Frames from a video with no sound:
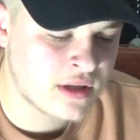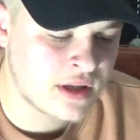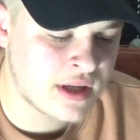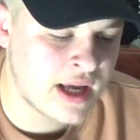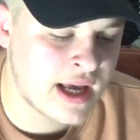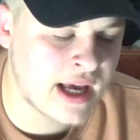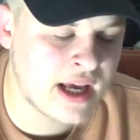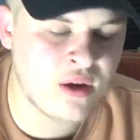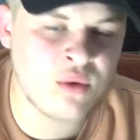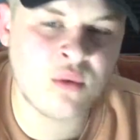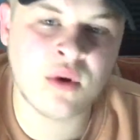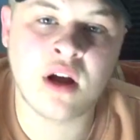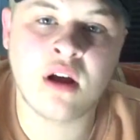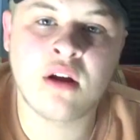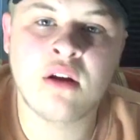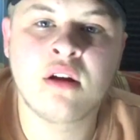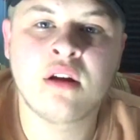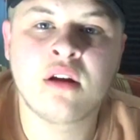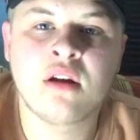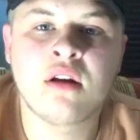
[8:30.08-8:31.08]
and how
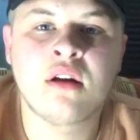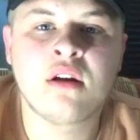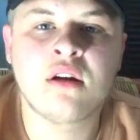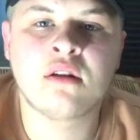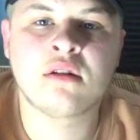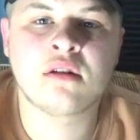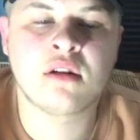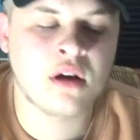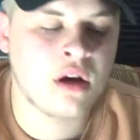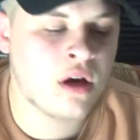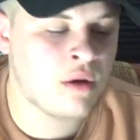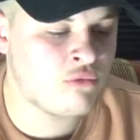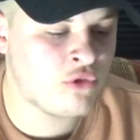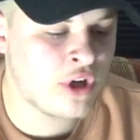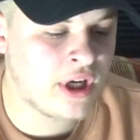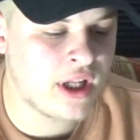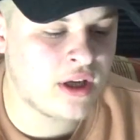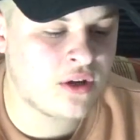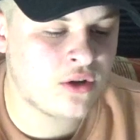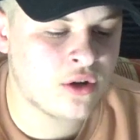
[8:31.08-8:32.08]
well? I'm
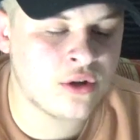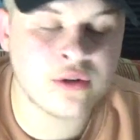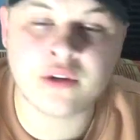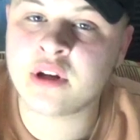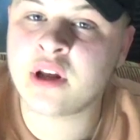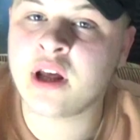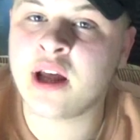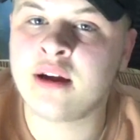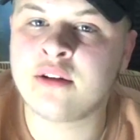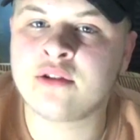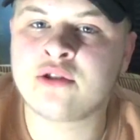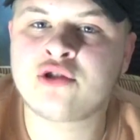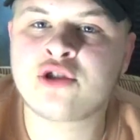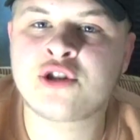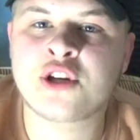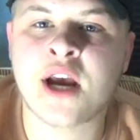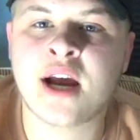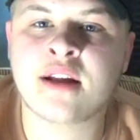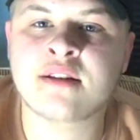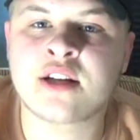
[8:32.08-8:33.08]
really good at
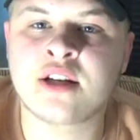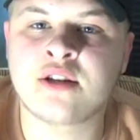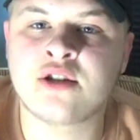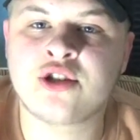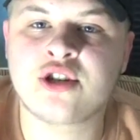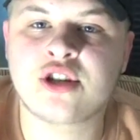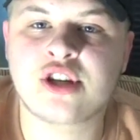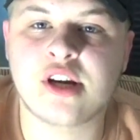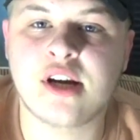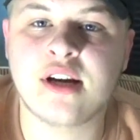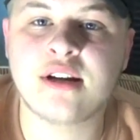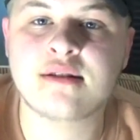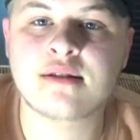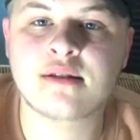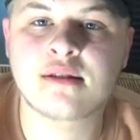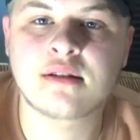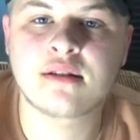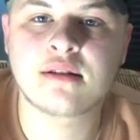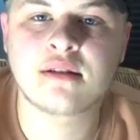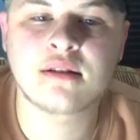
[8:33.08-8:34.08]
chatting shit.